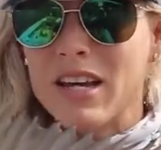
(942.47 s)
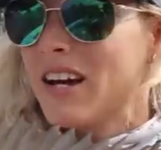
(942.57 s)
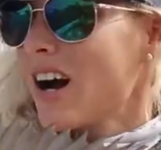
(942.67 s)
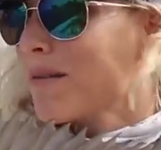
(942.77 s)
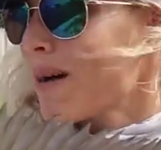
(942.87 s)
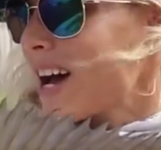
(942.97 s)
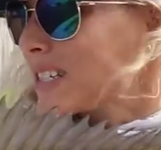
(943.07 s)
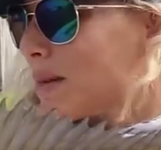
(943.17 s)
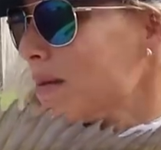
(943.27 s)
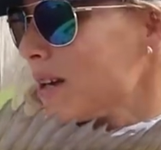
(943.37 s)
Peacock
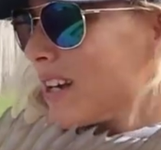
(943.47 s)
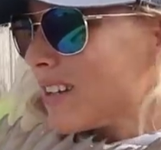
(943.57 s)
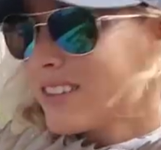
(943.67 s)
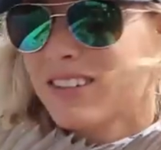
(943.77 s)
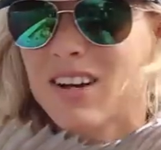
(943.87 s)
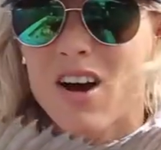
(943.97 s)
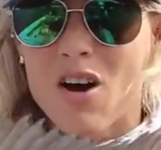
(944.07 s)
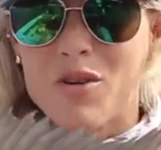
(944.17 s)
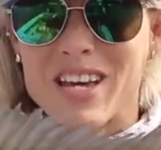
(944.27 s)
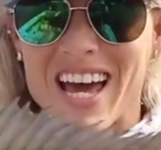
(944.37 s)
bass, baby.
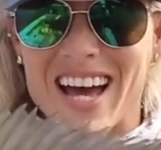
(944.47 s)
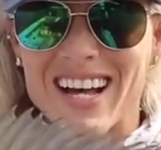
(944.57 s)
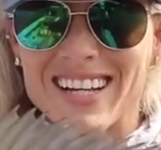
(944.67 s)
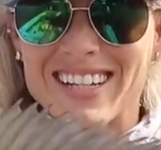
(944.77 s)
Oh yeah.